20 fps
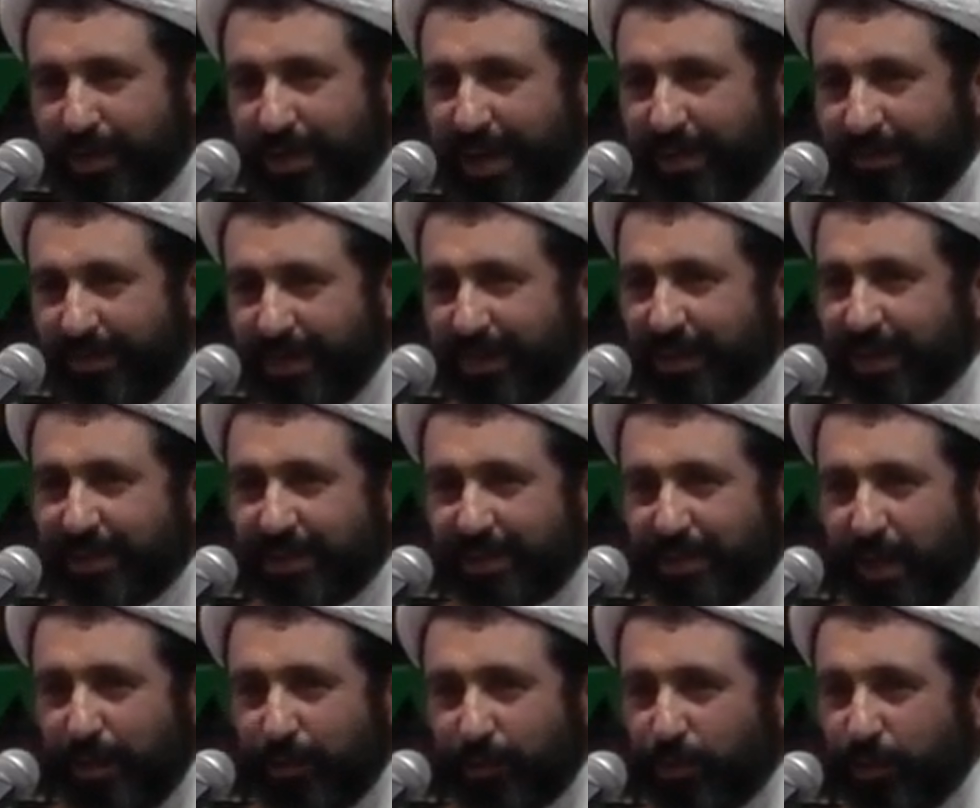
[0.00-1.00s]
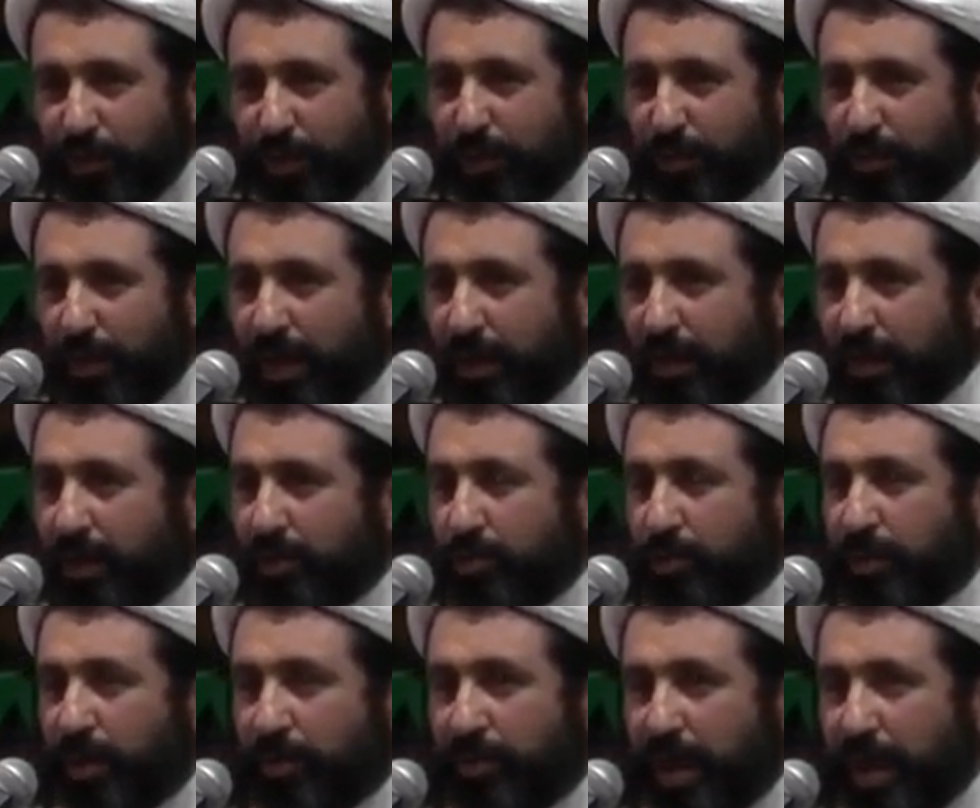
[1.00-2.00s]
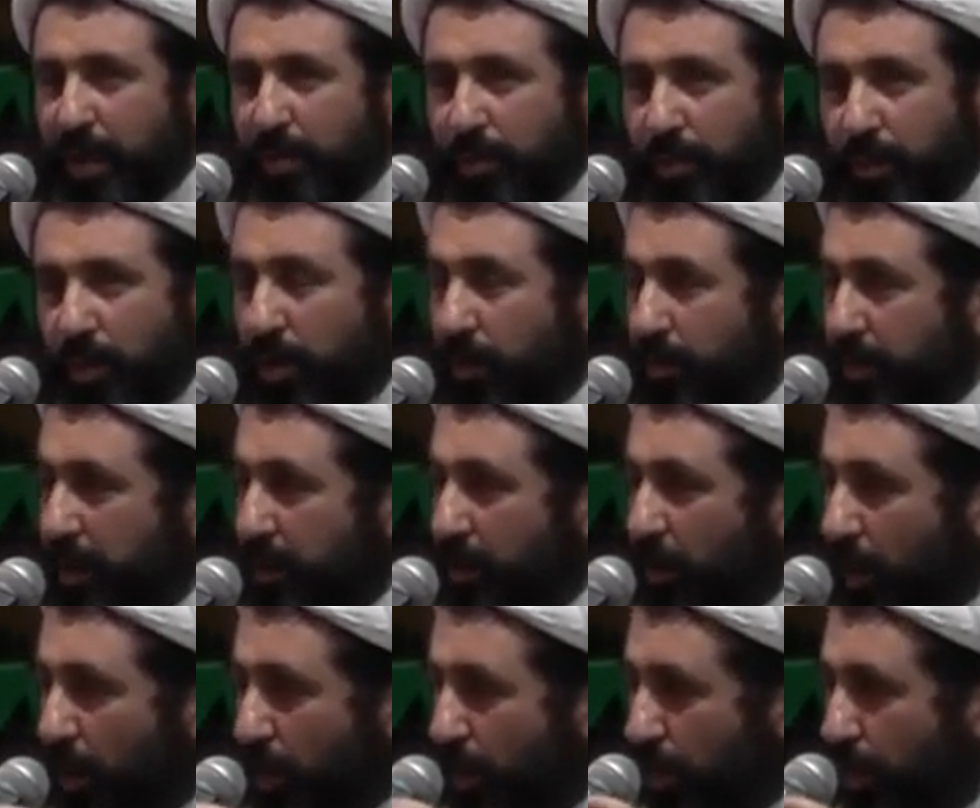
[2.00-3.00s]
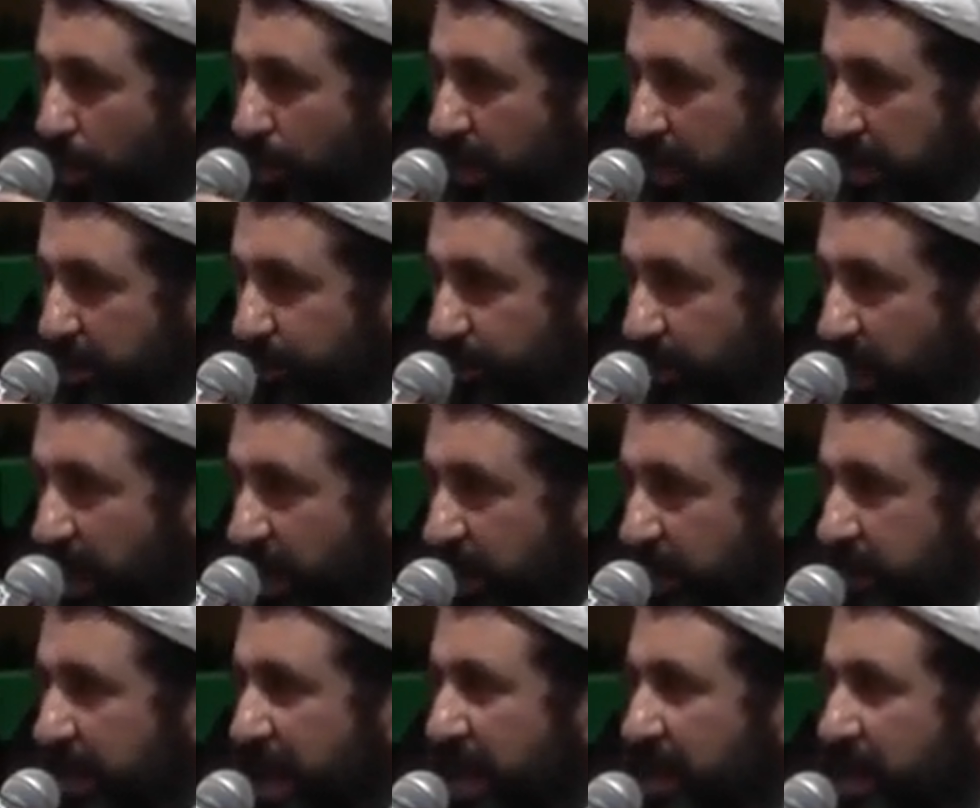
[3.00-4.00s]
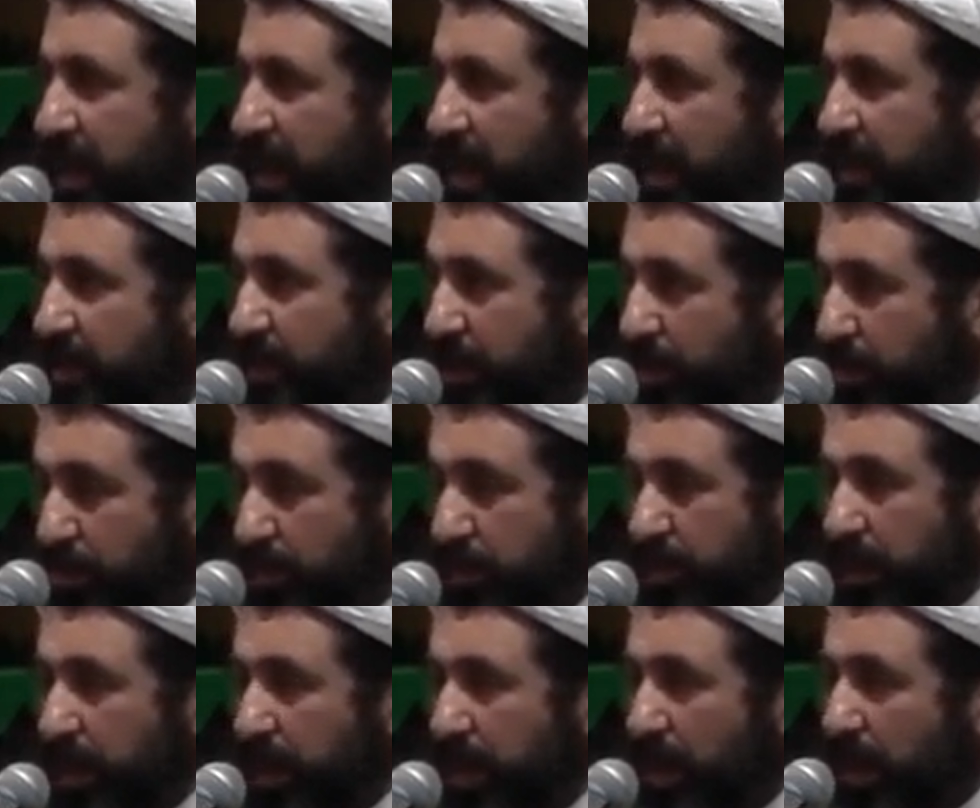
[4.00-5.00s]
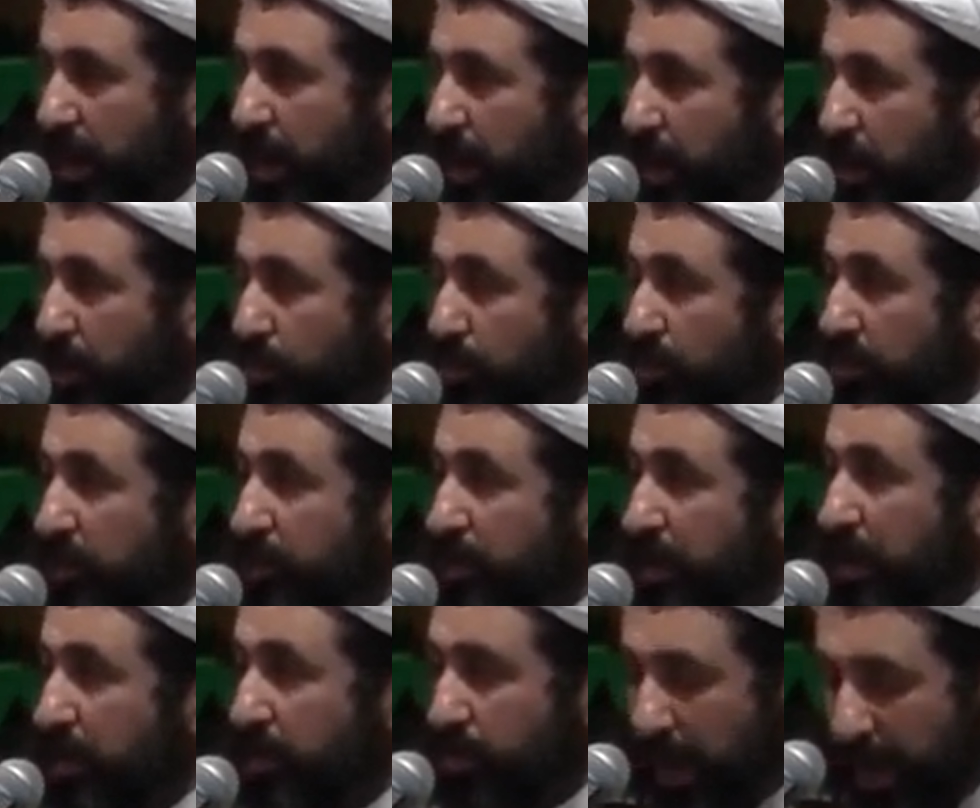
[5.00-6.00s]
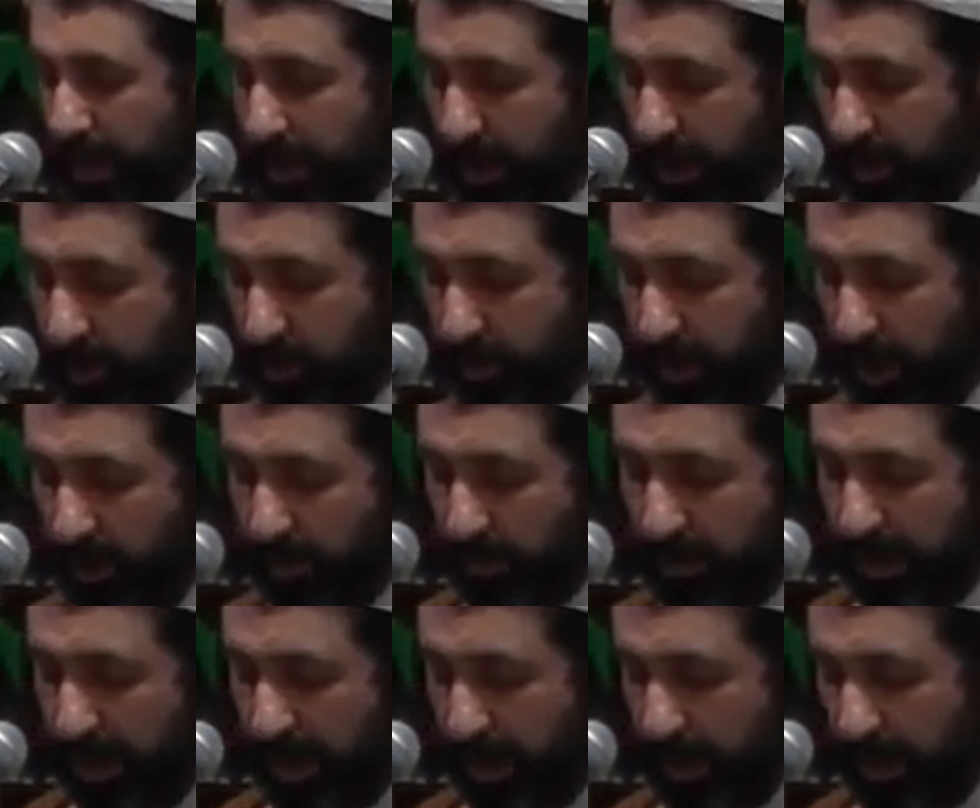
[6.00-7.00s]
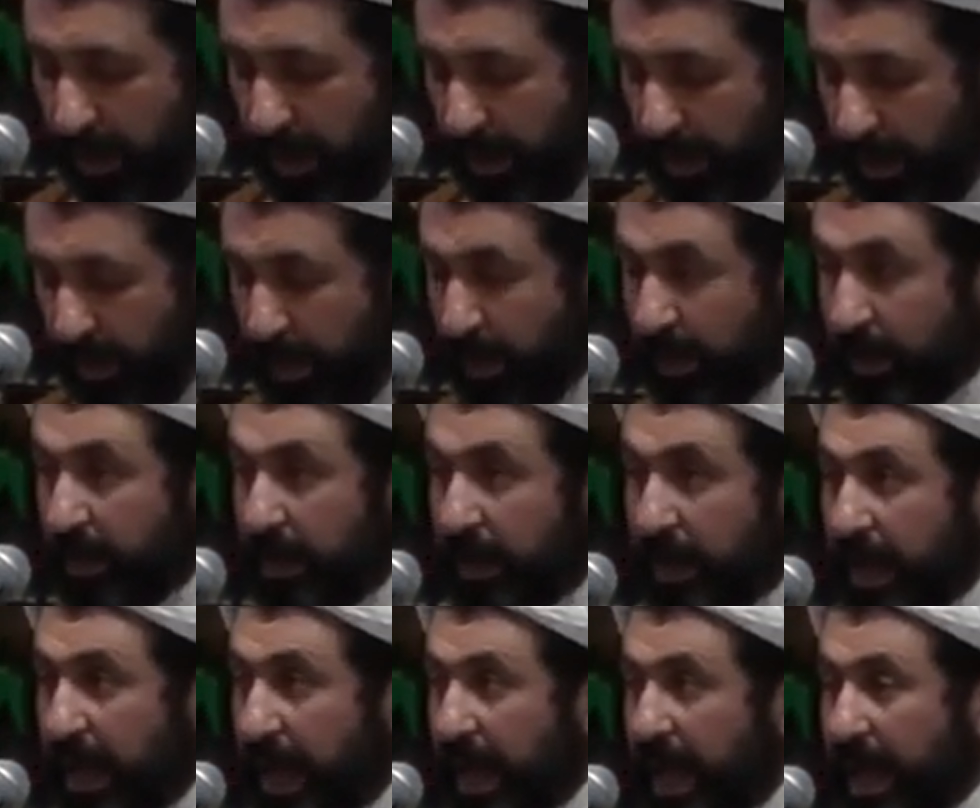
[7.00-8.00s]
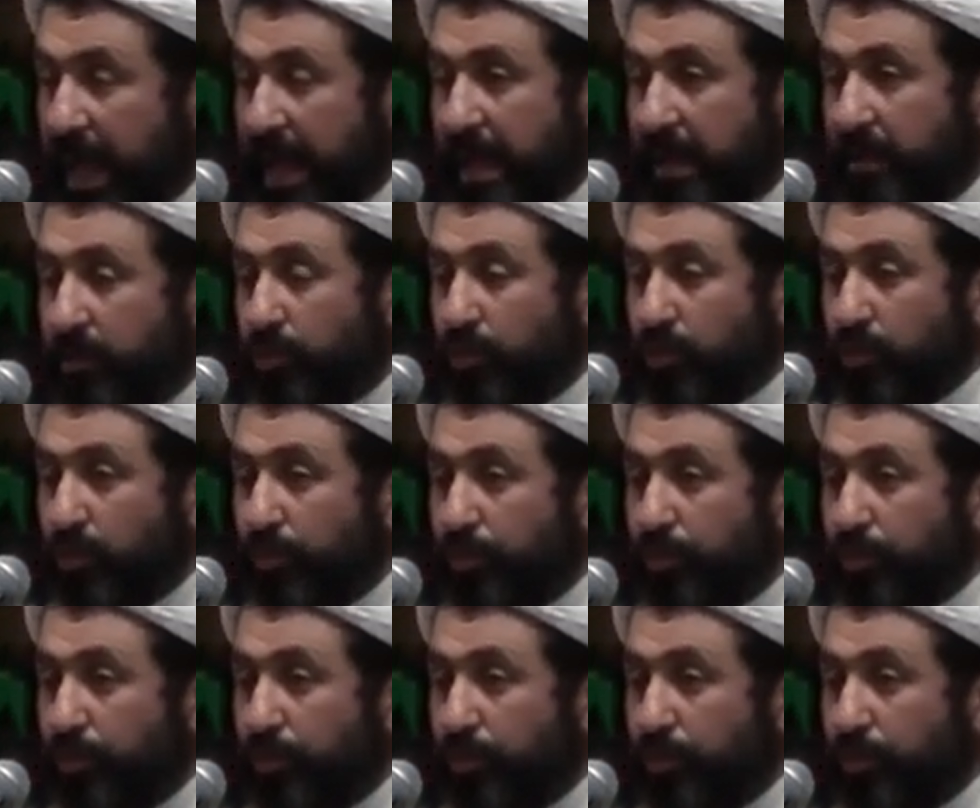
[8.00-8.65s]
Never stop talking to Allah subhanahu wa ta'ala. A mu'min always finds an excuse to speak to Allah subhanahu wa ta'ala and to